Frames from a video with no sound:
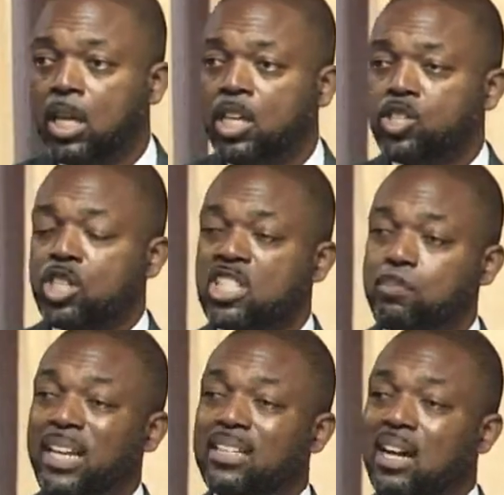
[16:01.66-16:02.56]
should
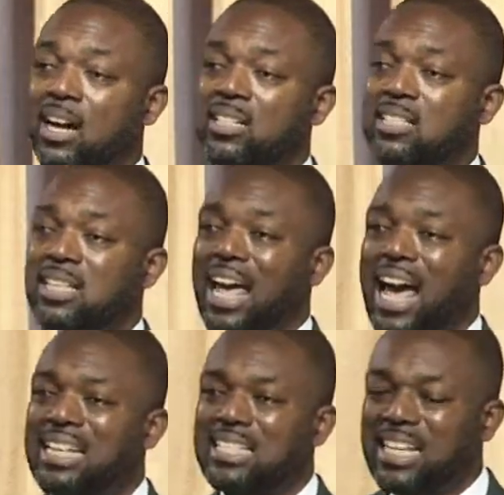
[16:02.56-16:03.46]
speak to us
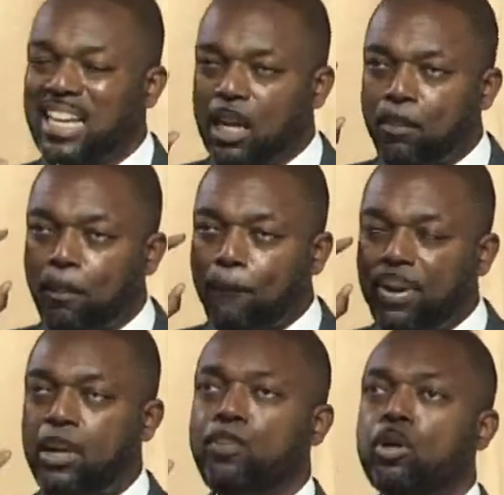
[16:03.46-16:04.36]
as a
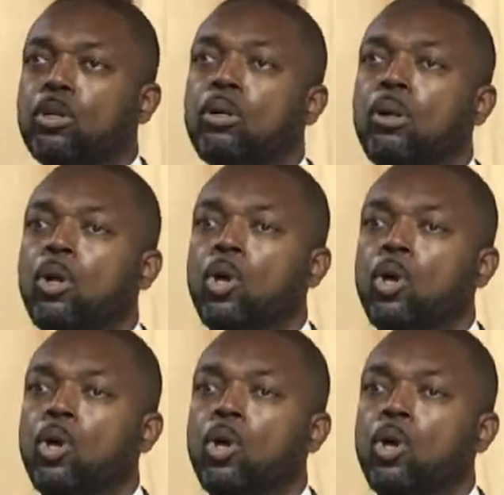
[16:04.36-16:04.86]
people